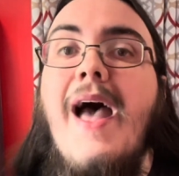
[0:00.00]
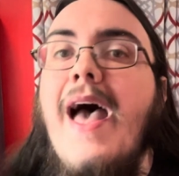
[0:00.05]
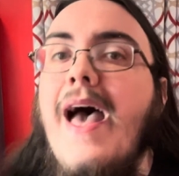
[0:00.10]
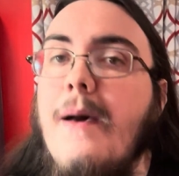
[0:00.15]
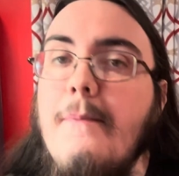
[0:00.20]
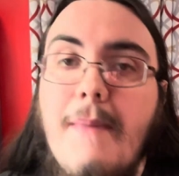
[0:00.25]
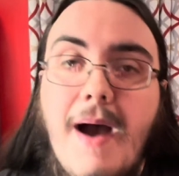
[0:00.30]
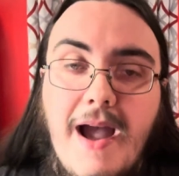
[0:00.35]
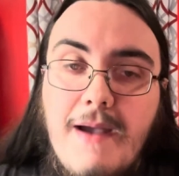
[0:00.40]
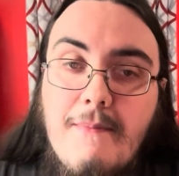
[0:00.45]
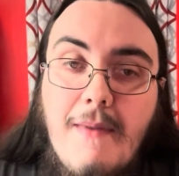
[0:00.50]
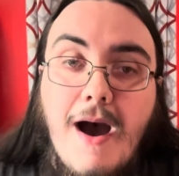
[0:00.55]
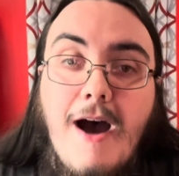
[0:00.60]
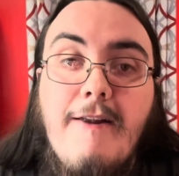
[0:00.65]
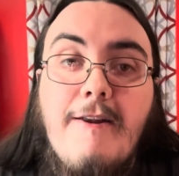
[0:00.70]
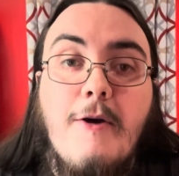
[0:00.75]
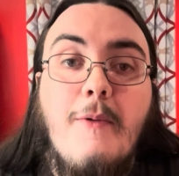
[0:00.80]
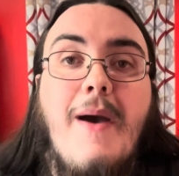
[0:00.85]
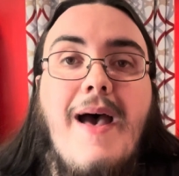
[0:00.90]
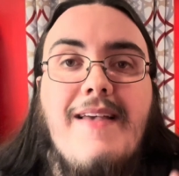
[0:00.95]
and my
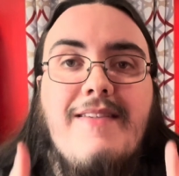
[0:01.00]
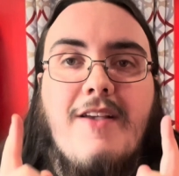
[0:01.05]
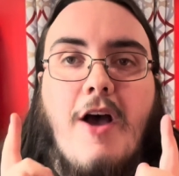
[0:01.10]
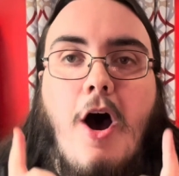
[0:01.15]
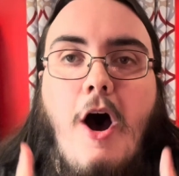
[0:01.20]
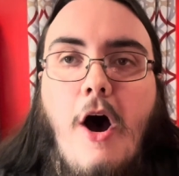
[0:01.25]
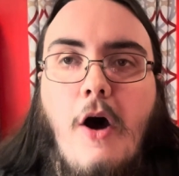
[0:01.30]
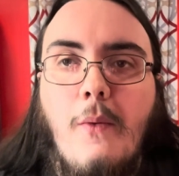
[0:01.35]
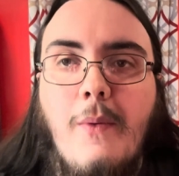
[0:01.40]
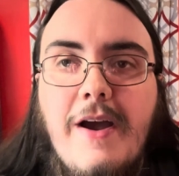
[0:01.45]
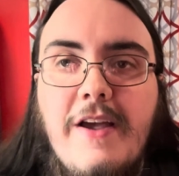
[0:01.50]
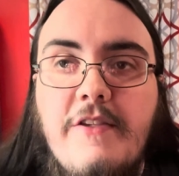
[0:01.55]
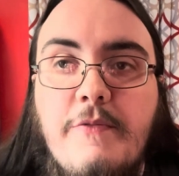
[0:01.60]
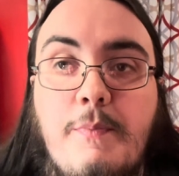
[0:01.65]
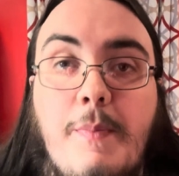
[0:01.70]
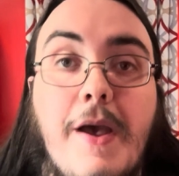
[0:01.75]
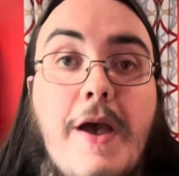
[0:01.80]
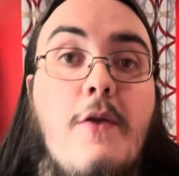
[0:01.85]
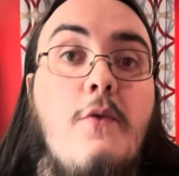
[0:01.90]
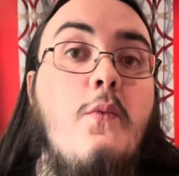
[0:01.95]
motto has always
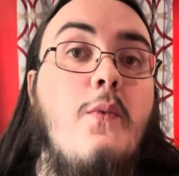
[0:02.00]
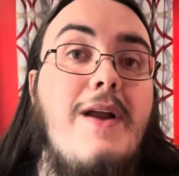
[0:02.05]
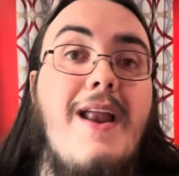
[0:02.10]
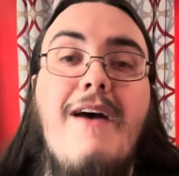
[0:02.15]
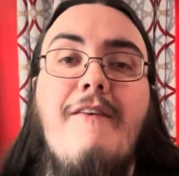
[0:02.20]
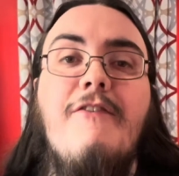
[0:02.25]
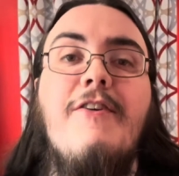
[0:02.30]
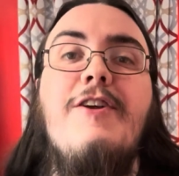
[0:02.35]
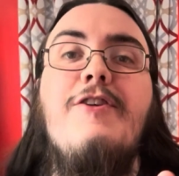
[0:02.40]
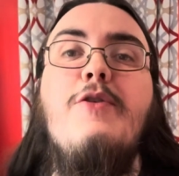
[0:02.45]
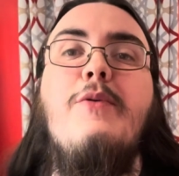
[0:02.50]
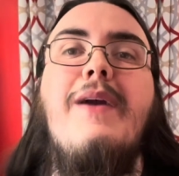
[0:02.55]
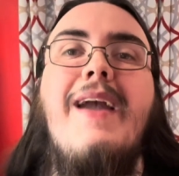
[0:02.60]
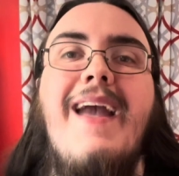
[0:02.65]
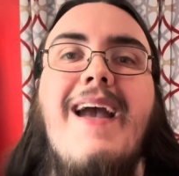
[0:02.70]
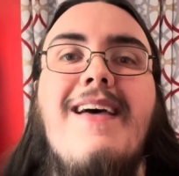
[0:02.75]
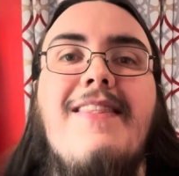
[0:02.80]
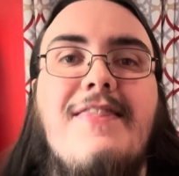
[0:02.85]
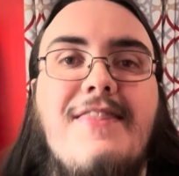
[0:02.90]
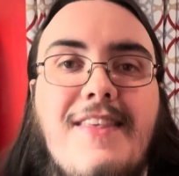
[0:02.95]
been, whenever you
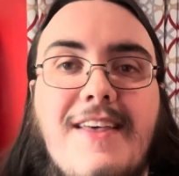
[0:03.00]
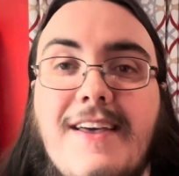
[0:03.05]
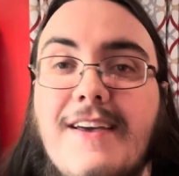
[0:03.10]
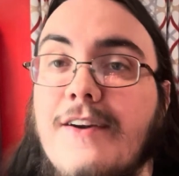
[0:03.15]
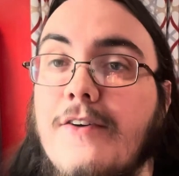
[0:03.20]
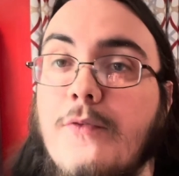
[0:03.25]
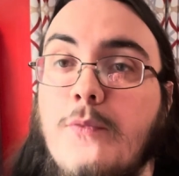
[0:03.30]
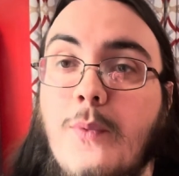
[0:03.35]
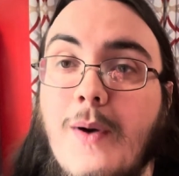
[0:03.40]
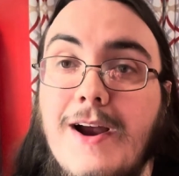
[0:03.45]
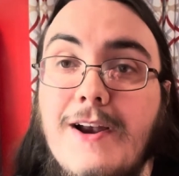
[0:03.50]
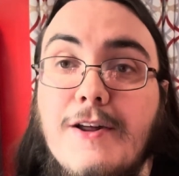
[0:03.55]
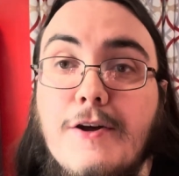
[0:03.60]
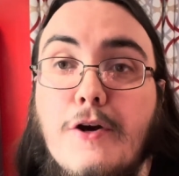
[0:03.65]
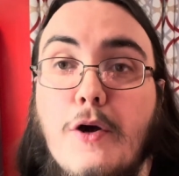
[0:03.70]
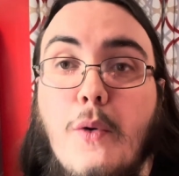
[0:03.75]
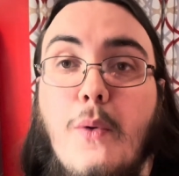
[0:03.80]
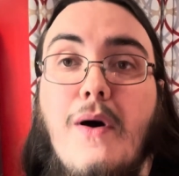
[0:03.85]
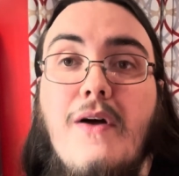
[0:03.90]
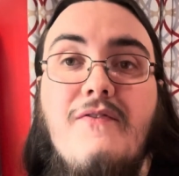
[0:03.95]
can't think of where to
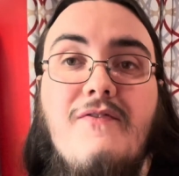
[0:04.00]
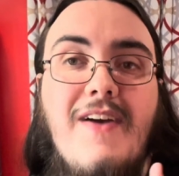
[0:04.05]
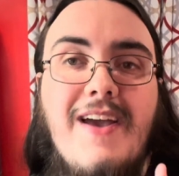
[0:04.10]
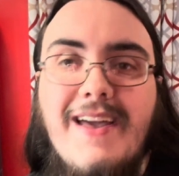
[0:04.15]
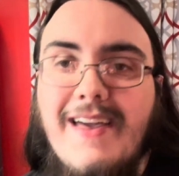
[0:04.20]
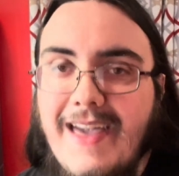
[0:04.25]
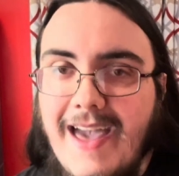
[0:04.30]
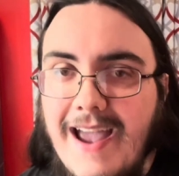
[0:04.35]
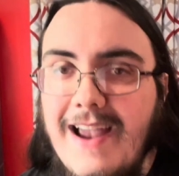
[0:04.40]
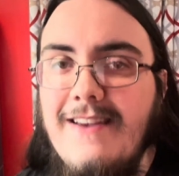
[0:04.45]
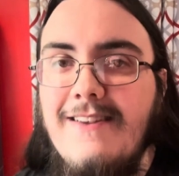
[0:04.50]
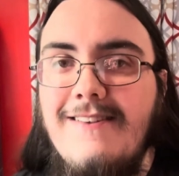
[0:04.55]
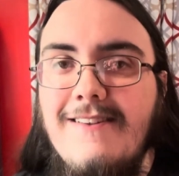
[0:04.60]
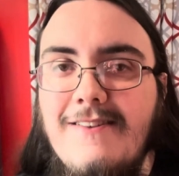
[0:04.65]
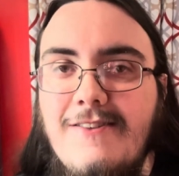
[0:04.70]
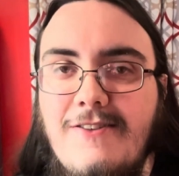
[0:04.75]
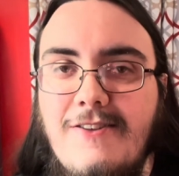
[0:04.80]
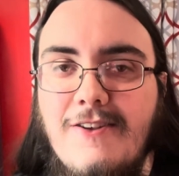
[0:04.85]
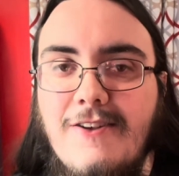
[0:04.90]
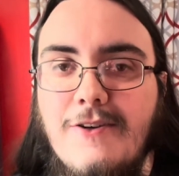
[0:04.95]
go on
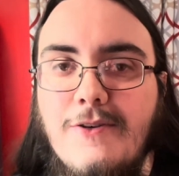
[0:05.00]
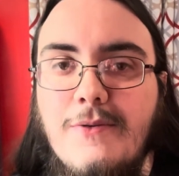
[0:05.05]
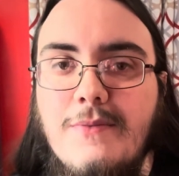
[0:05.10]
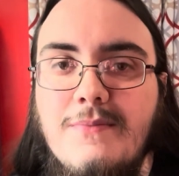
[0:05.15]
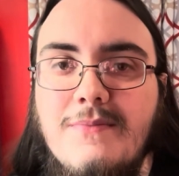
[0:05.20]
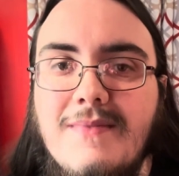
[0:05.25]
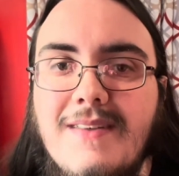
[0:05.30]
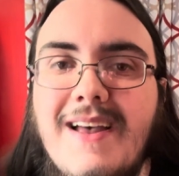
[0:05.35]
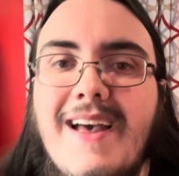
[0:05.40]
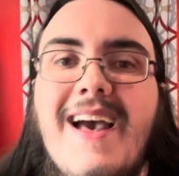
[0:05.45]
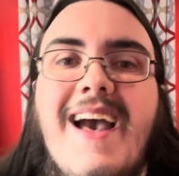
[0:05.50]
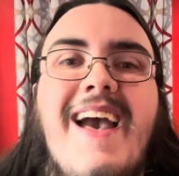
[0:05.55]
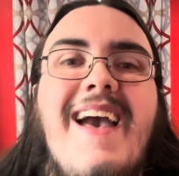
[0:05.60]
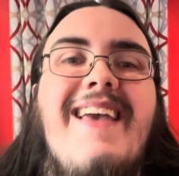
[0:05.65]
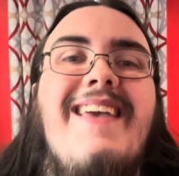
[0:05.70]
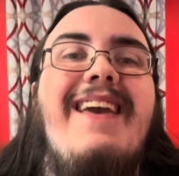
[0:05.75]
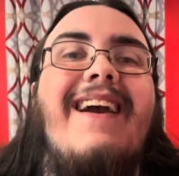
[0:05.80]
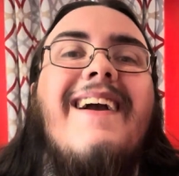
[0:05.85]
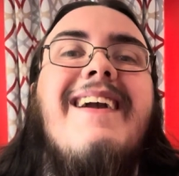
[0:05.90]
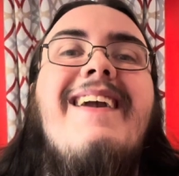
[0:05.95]
vacation to,
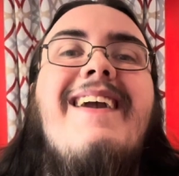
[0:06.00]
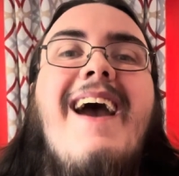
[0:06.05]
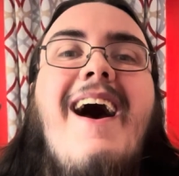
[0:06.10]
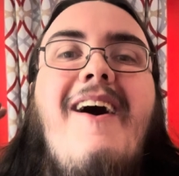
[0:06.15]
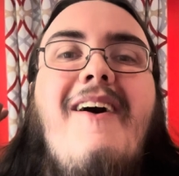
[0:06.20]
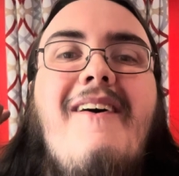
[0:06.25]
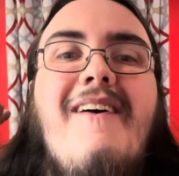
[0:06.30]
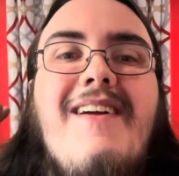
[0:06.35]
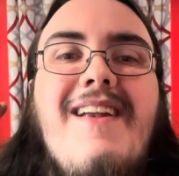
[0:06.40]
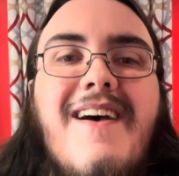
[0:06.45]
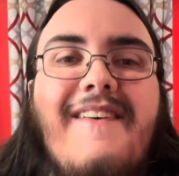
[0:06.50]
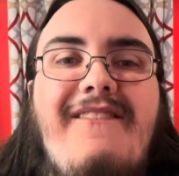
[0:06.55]
you go to